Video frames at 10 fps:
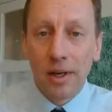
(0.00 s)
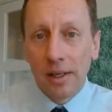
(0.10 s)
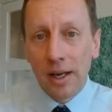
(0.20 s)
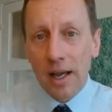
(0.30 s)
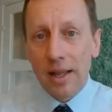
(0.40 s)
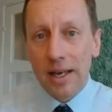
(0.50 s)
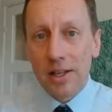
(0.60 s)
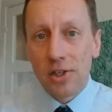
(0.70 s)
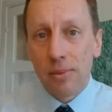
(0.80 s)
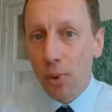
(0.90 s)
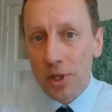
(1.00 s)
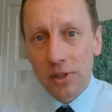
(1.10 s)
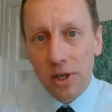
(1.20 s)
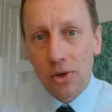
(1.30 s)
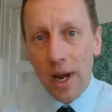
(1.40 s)
And then in the supported
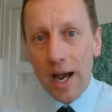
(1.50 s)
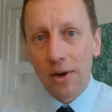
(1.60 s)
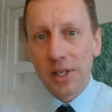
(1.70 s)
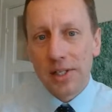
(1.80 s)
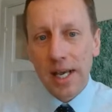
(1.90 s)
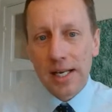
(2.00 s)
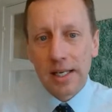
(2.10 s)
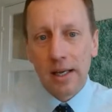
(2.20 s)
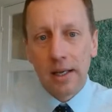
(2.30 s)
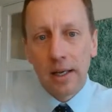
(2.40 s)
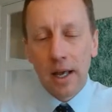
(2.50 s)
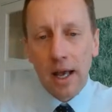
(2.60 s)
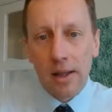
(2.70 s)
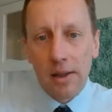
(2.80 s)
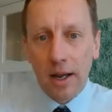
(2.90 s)
social housing sector,
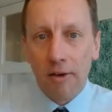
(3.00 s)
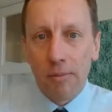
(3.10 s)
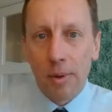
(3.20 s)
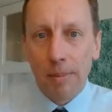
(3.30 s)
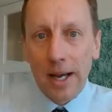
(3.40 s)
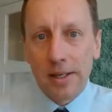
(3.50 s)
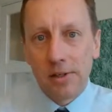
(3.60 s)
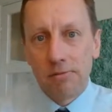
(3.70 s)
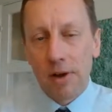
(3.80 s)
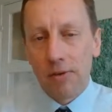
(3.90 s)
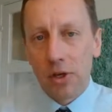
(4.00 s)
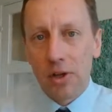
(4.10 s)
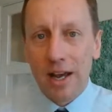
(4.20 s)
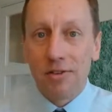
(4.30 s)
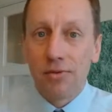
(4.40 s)
the government-backed revenue
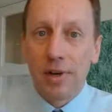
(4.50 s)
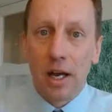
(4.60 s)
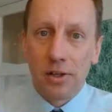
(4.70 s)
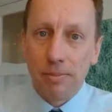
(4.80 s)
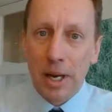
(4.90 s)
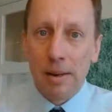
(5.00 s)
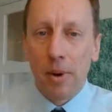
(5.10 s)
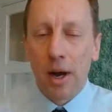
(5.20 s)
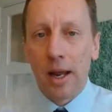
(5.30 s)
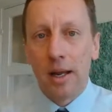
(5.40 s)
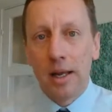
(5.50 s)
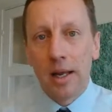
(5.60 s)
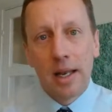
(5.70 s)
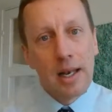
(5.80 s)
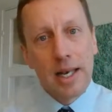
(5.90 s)
there is really underpinned by
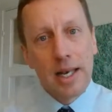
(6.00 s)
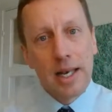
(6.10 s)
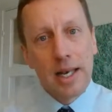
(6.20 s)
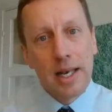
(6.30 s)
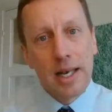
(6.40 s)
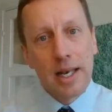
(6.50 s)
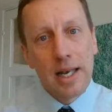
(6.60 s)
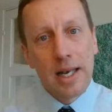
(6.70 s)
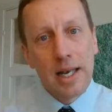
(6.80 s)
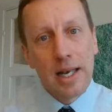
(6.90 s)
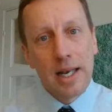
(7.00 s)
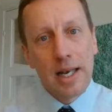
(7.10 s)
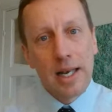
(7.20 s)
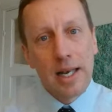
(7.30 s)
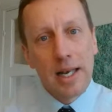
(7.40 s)
lease income that's
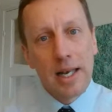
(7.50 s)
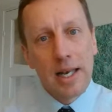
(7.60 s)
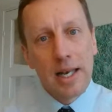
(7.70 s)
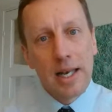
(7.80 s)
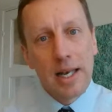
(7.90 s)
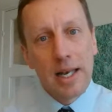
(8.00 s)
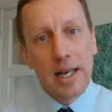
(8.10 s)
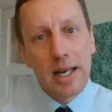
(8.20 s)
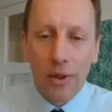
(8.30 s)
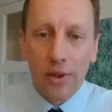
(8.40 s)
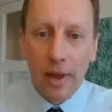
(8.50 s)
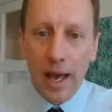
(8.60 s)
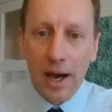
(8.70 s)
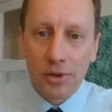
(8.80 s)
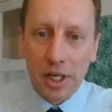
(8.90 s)
backed off with
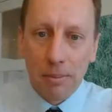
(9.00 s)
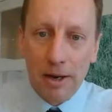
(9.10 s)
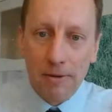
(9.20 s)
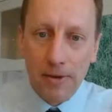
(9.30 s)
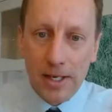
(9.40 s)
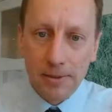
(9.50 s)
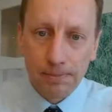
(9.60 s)
housing benefit.